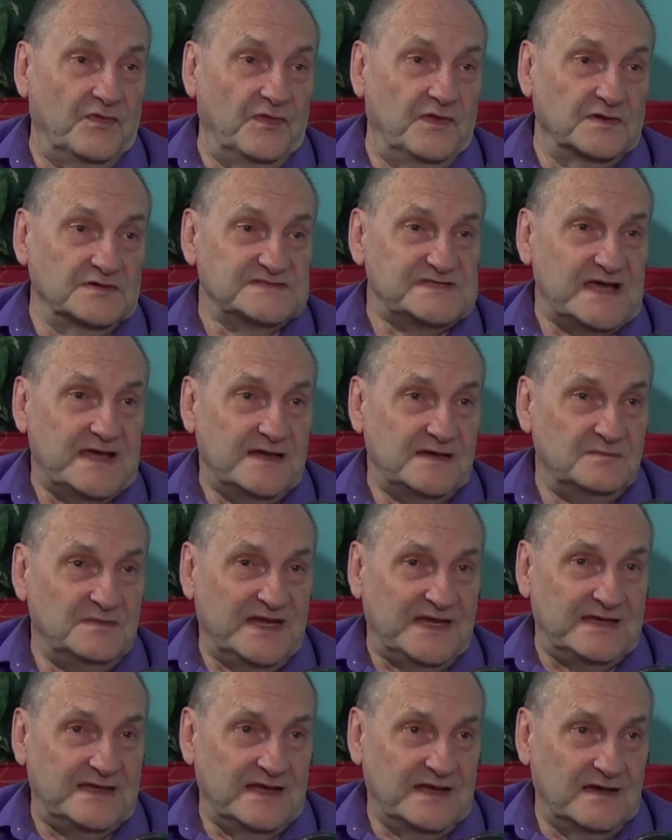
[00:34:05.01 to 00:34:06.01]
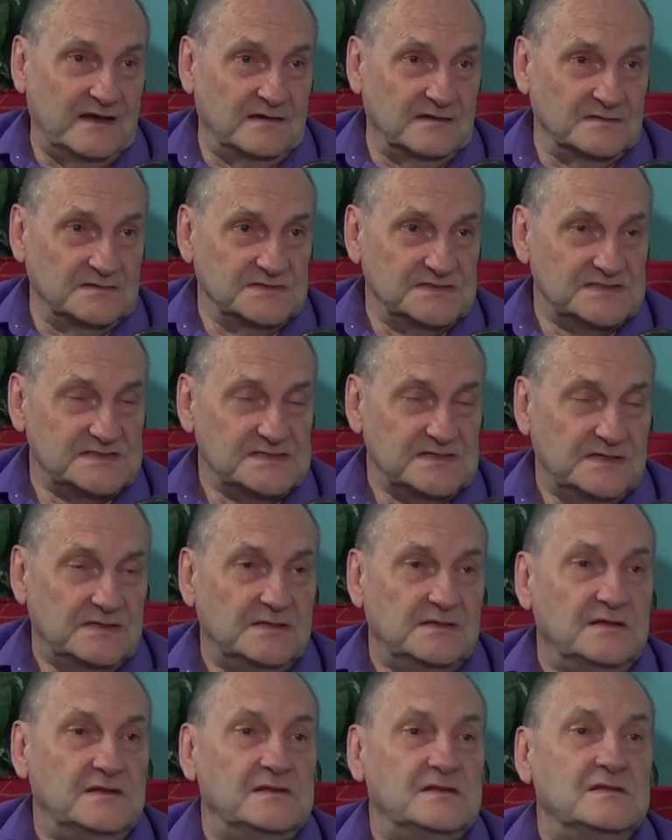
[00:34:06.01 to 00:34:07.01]
those hand me downs,
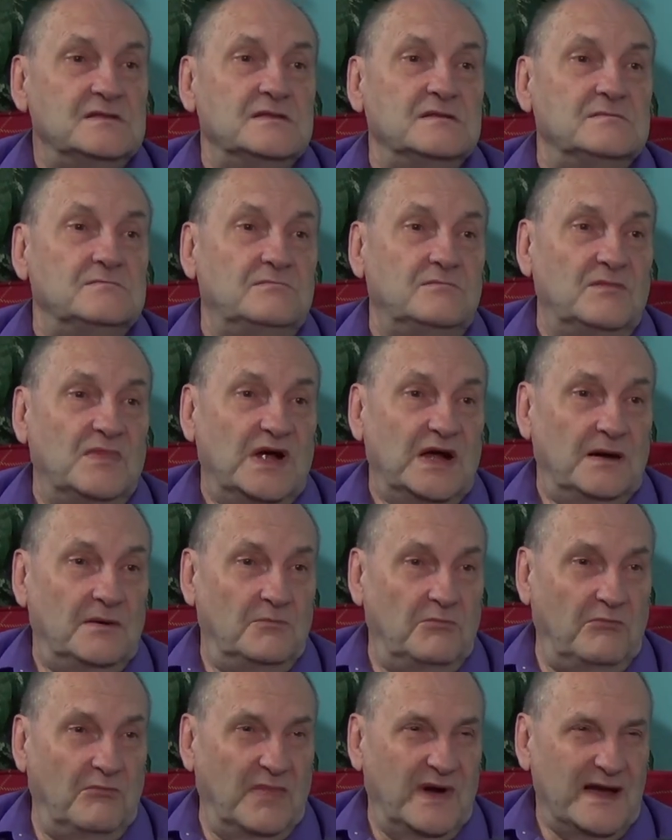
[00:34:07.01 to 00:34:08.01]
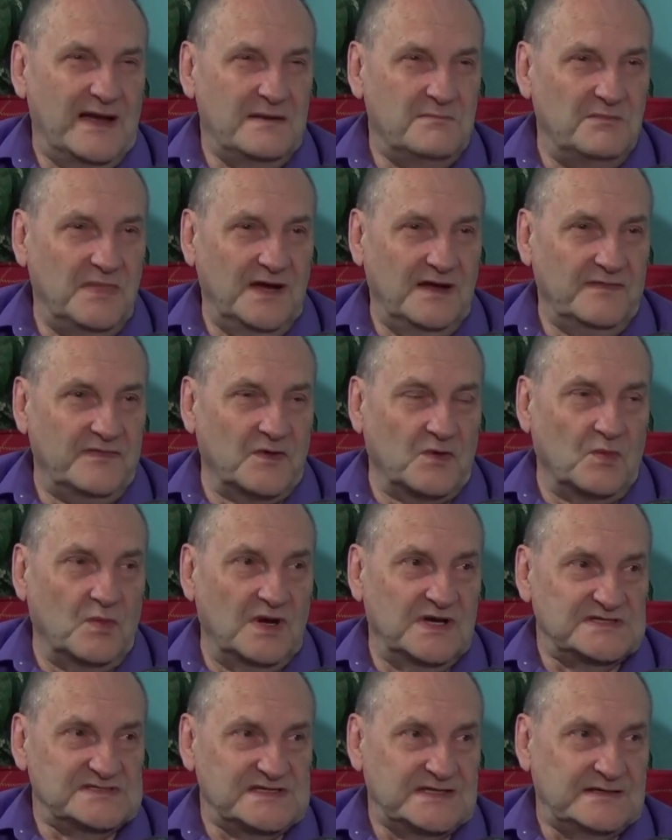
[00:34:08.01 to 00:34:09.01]
my mother
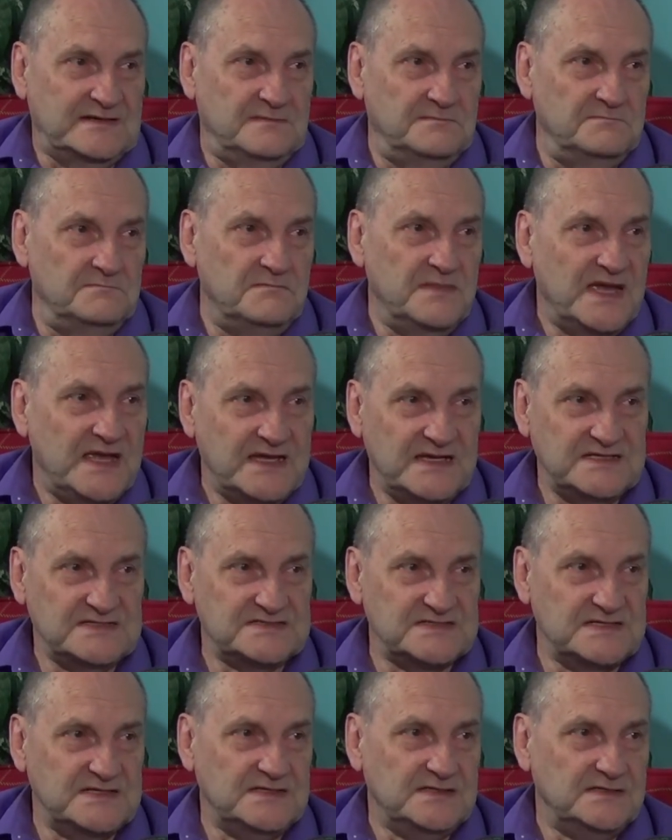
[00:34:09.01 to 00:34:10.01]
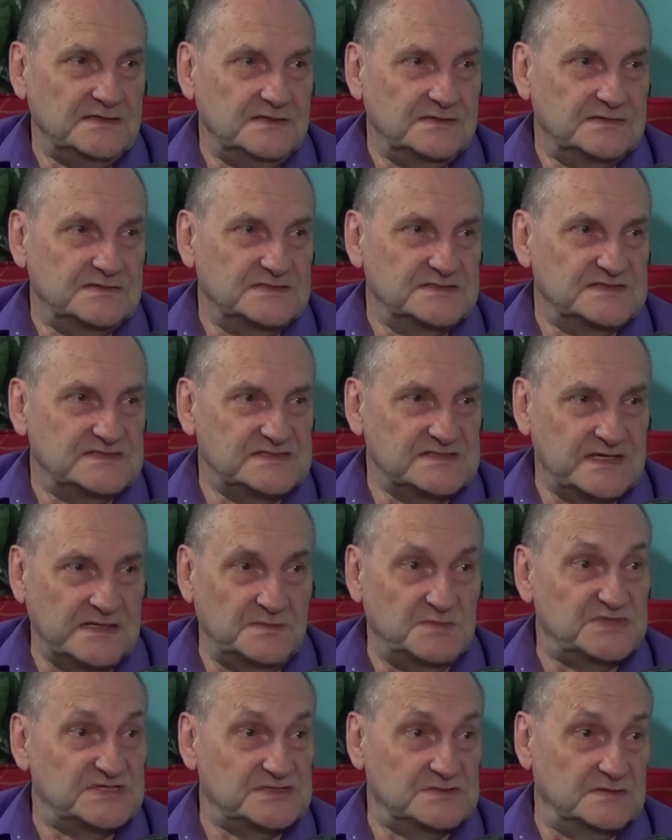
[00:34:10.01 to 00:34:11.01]
was an amazing
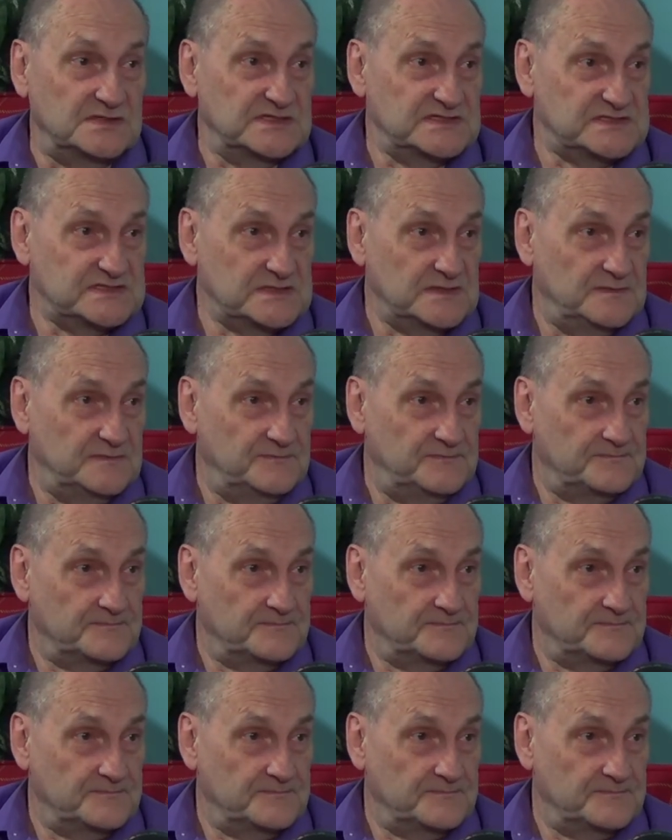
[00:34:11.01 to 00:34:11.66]
seamstress.